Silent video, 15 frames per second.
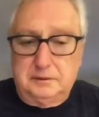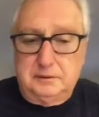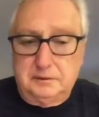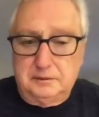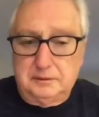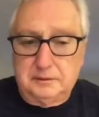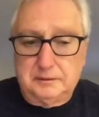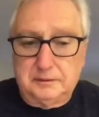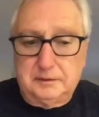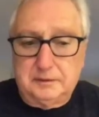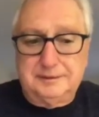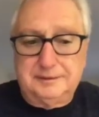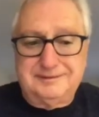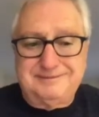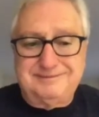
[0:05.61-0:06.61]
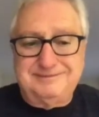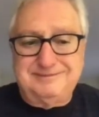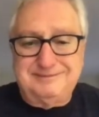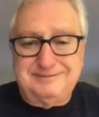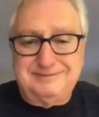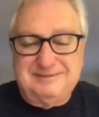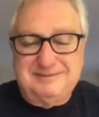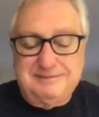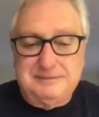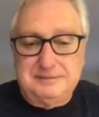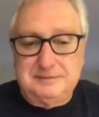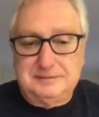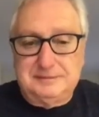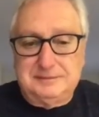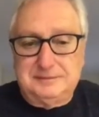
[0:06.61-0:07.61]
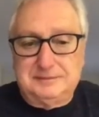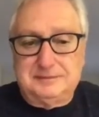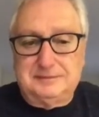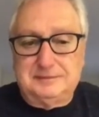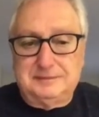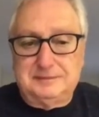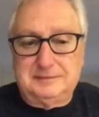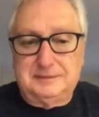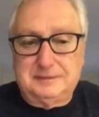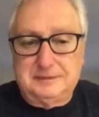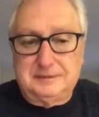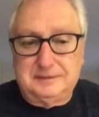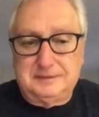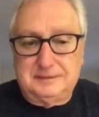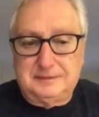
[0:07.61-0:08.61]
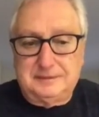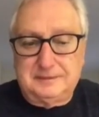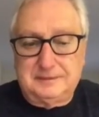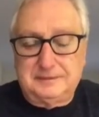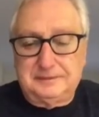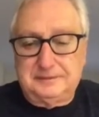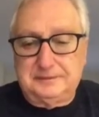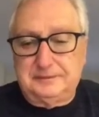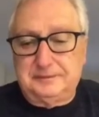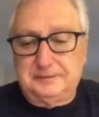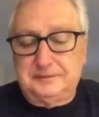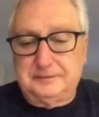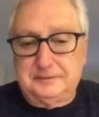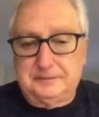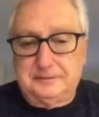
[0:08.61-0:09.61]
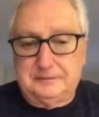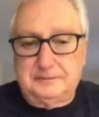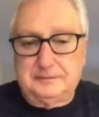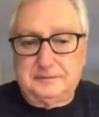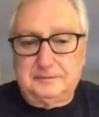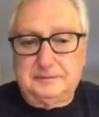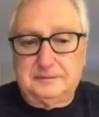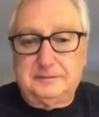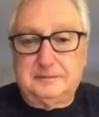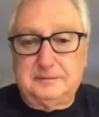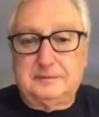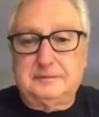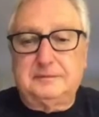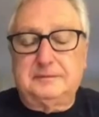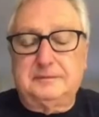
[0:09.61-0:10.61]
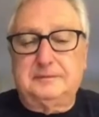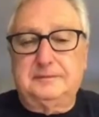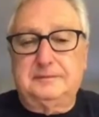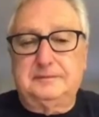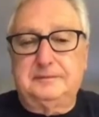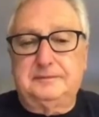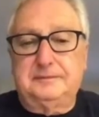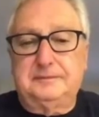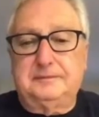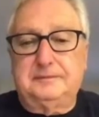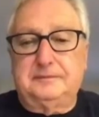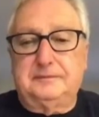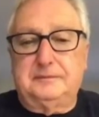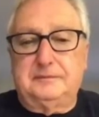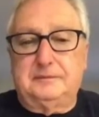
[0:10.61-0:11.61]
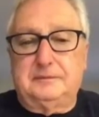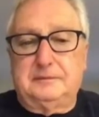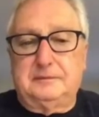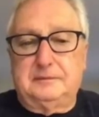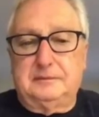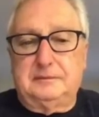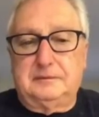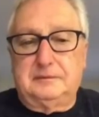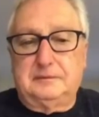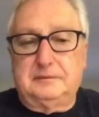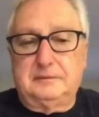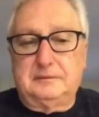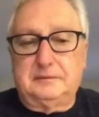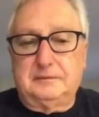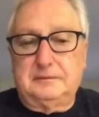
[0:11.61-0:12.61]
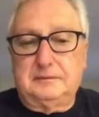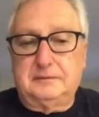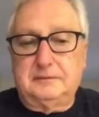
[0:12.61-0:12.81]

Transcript: This person isn't speaking.